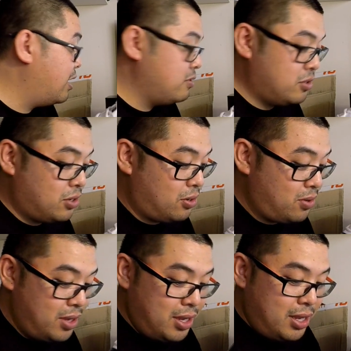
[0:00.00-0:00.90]
So
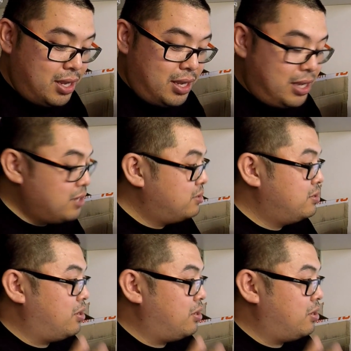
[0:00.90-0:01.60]
yes, the